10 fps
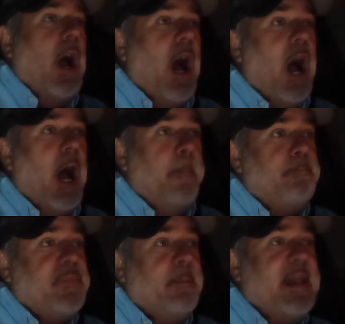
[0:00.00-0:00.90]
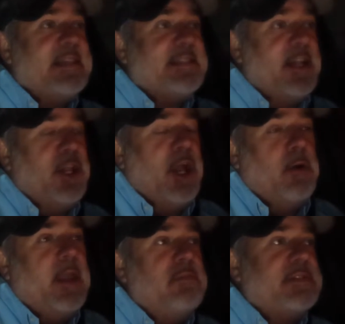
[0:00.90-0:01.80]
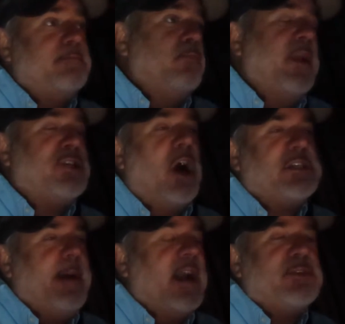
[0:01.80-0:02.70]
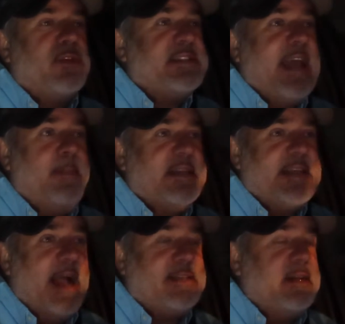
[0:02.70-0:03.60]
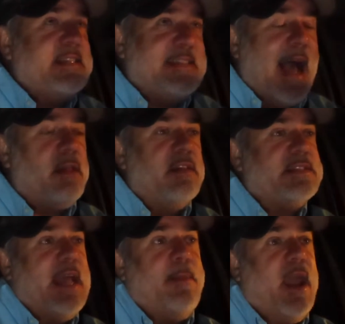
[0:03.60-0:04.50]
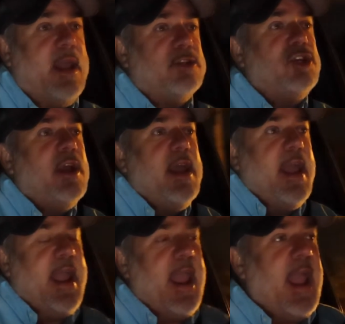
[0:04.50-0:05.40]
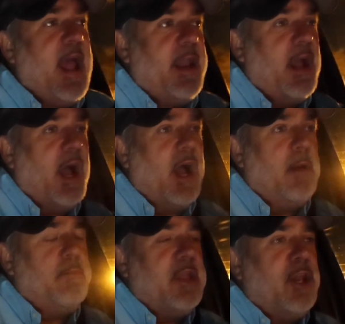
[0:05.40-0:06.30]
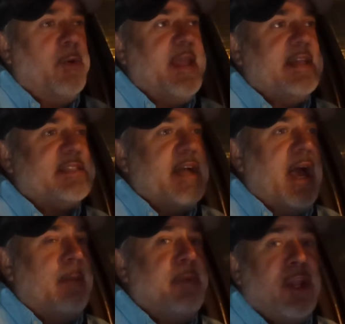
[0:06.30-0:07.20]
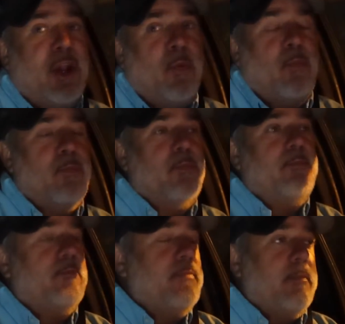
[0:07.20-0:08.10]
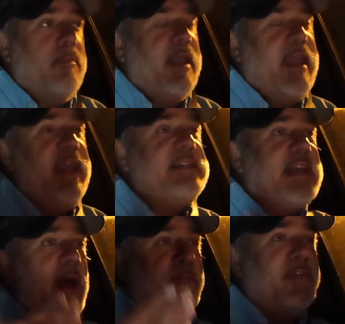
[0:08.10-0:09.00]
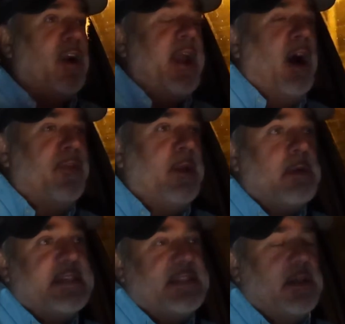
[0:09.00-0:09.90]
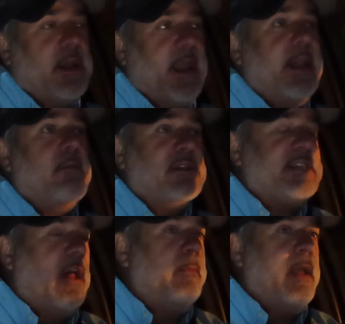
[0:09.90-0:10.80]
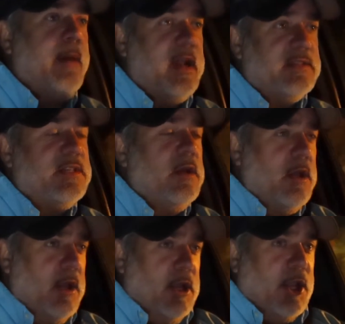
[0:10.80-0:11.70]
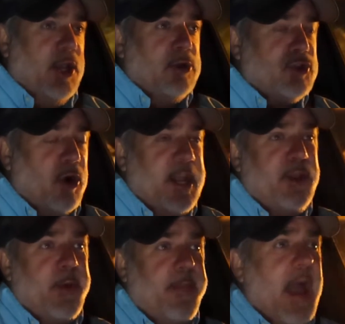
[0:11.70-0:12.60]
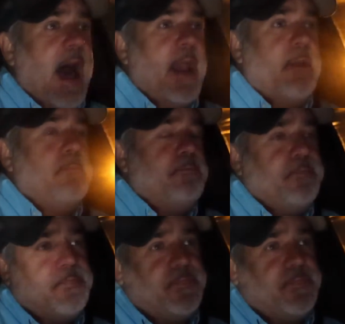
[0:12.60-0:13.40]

But he said, you know, he was, we talked about, cause we're the same exactly the same age. And, you know, he said, but you know, he's gotten very healthy recently, and he was telling me about his, you know, journey doing that and